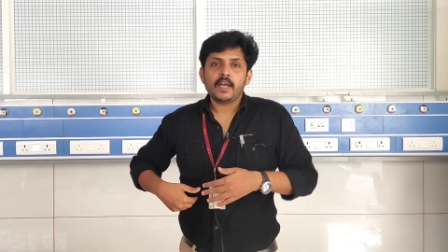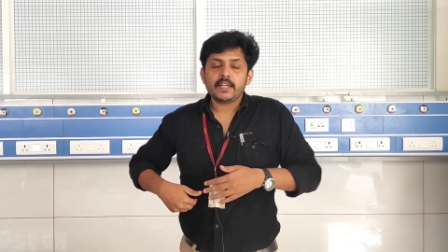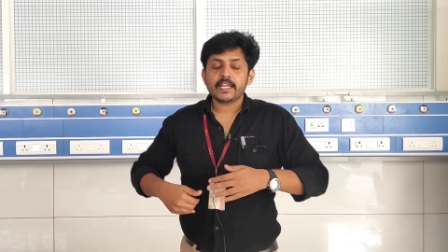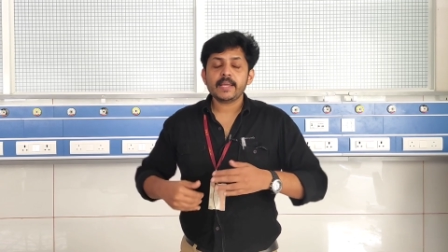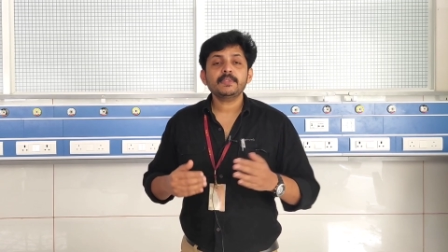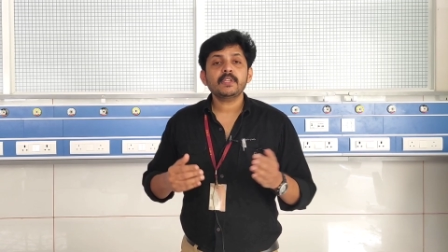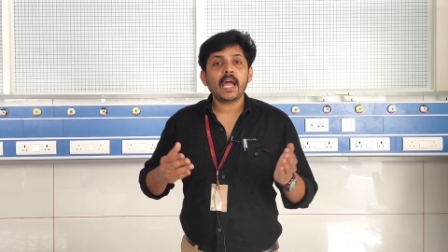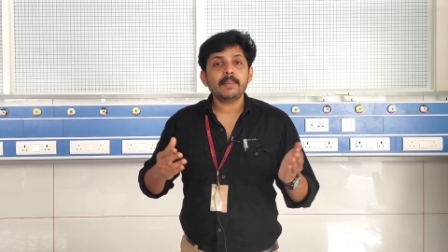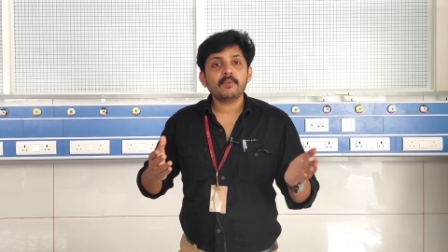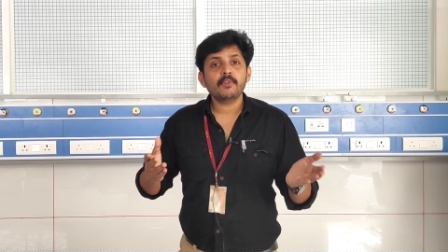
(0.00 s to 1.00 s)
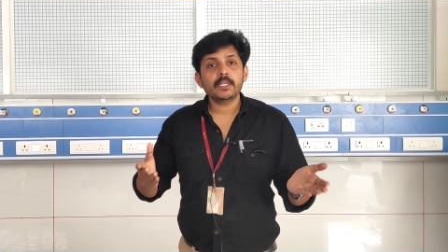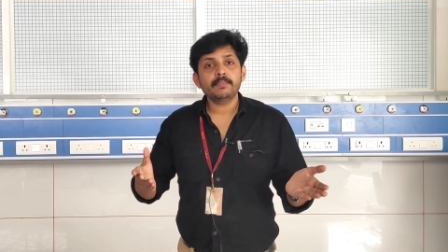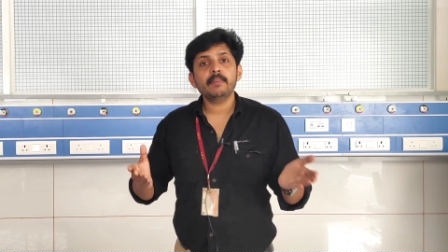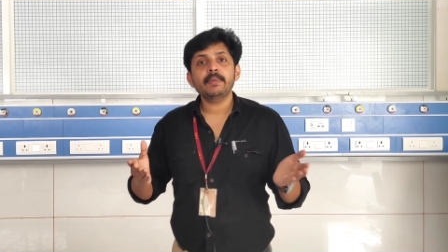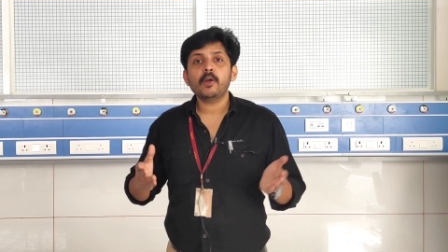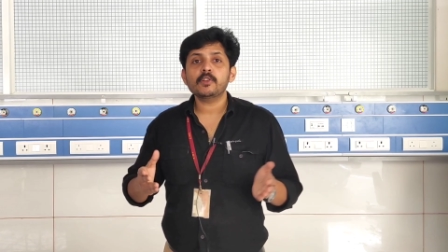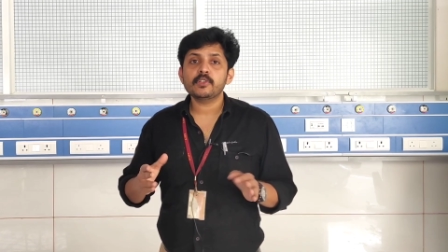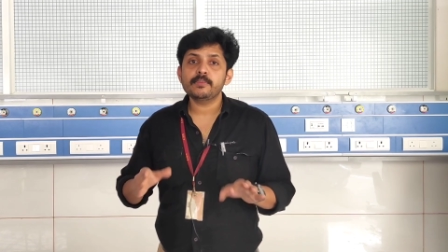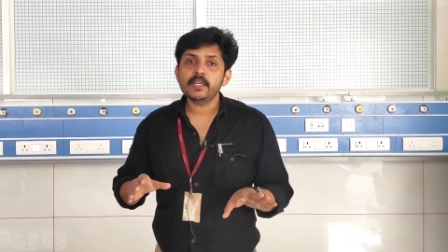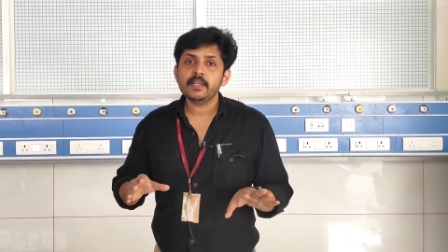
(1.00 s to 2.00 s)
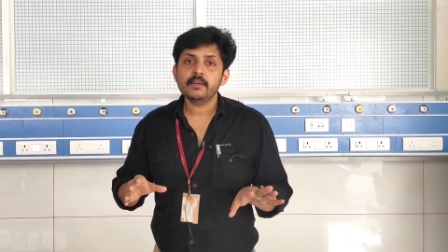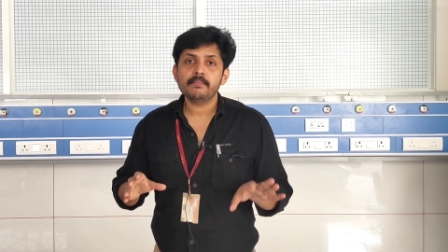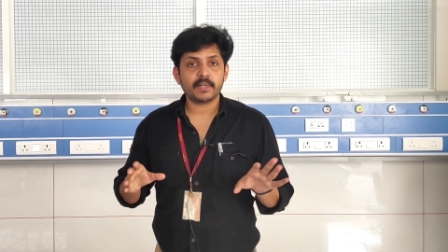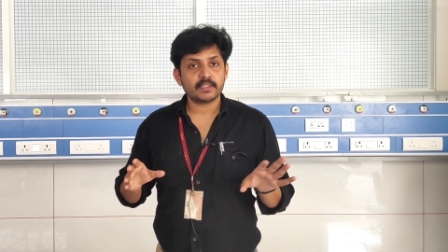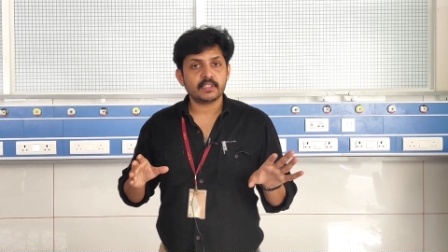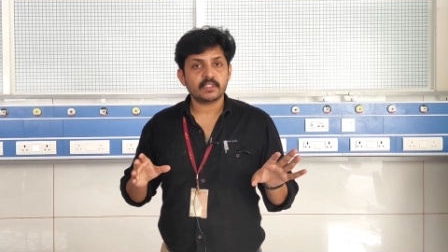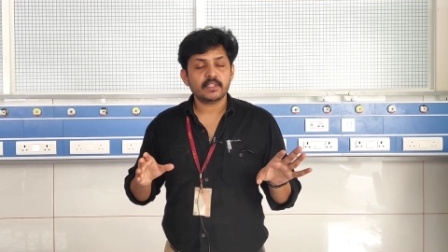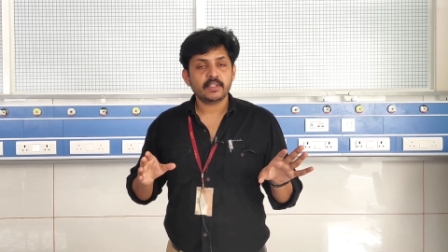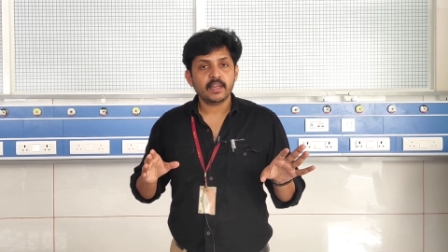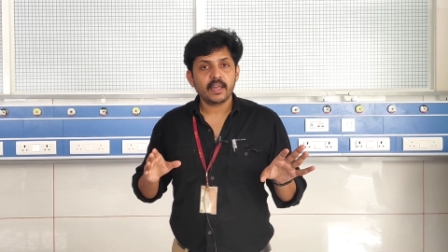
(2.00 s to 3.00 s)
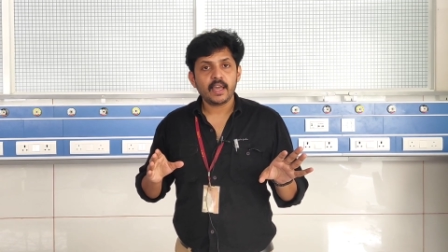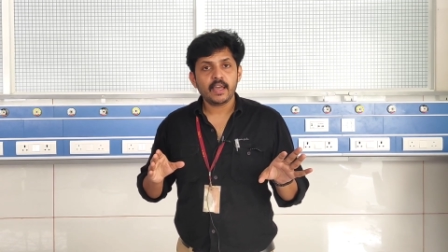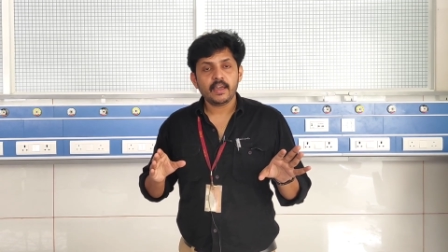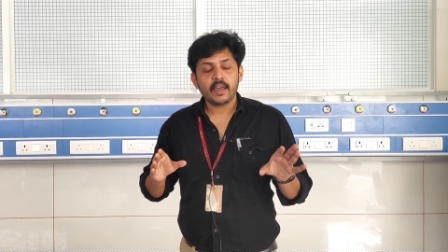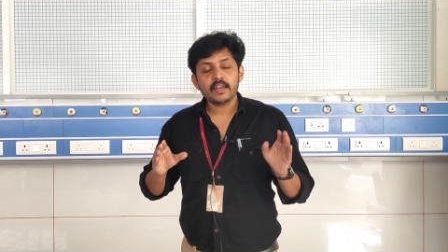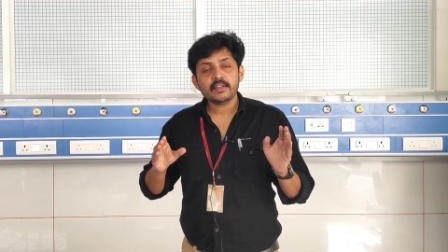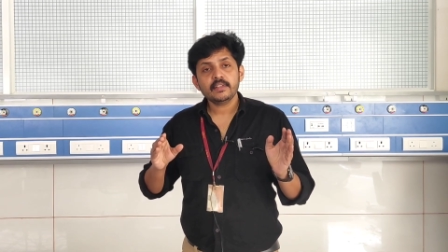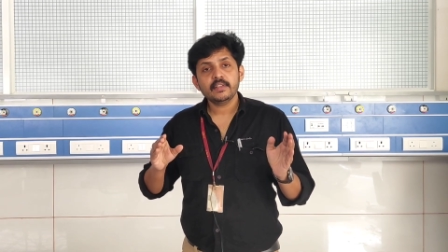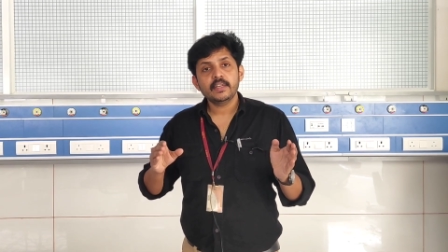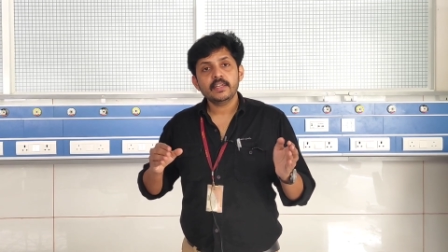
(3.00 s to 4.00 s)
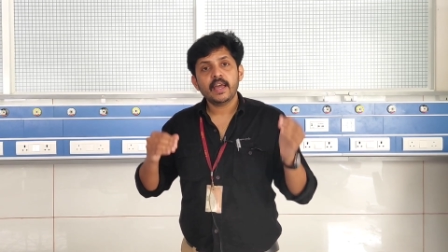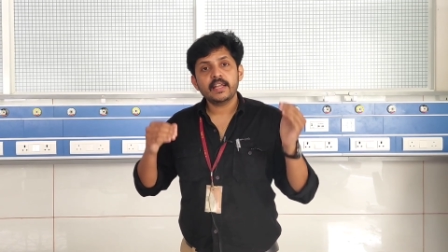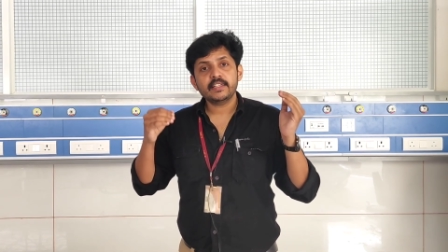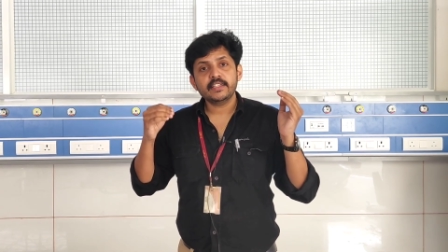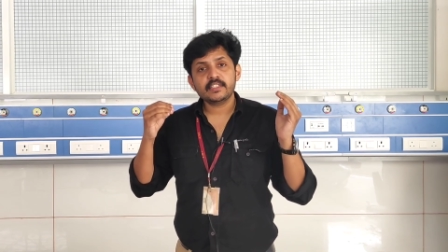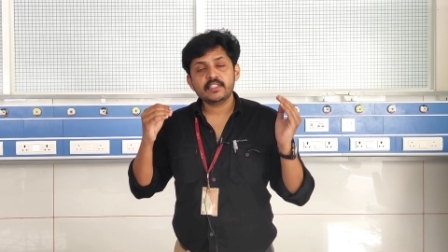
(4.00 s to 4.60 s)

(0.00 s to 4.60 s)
At times, hypovolemia may also be present. And and in